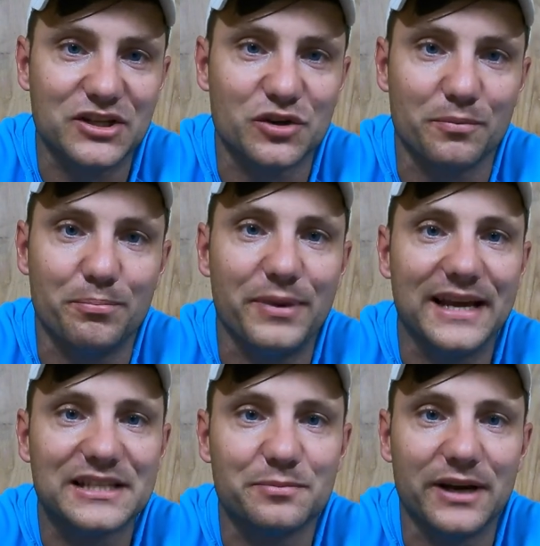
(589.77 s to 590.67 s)
That's your
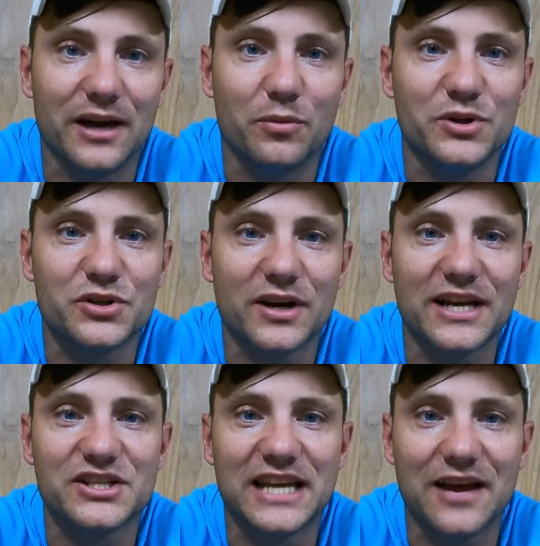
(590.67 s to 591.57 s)
best bet. When you start
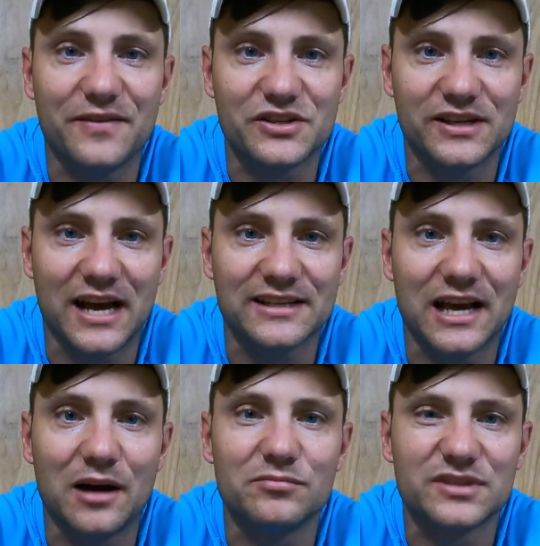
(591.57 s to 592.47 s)
catching catfish at
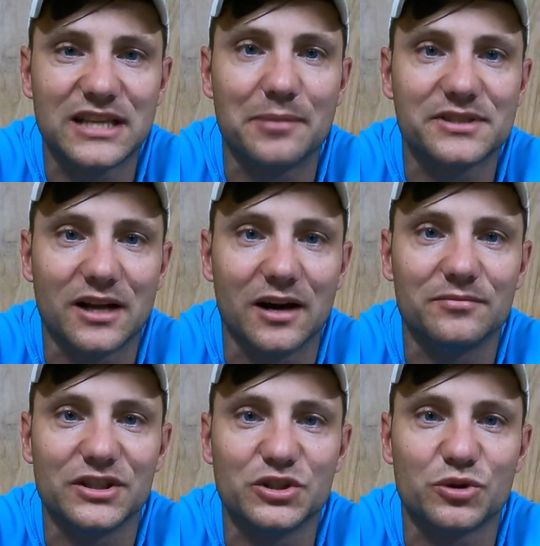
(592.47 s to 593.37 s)
nighttime, it's time to
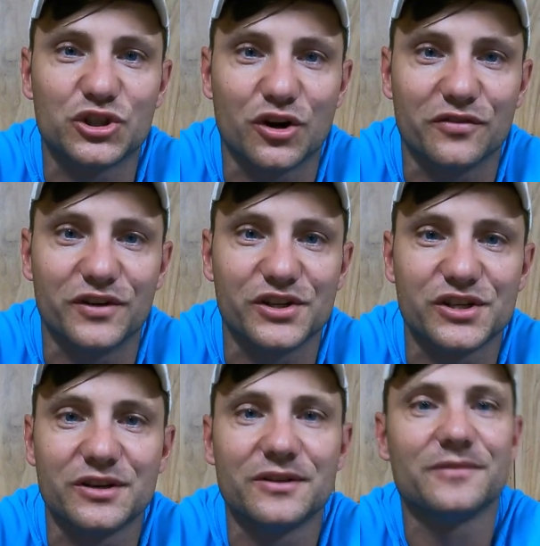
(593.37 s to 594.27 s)
stop unless you want to shark fish.